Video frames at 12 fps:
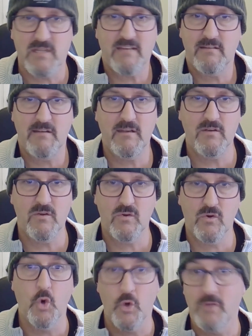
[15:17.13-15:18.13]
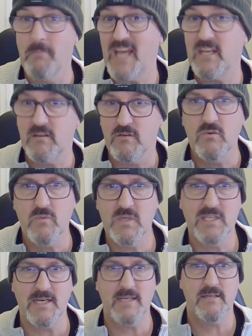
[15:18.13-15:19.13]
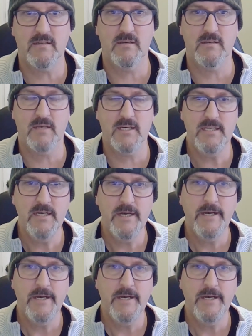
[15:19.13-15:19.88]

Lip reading: That's it. You could make do with that. Okay,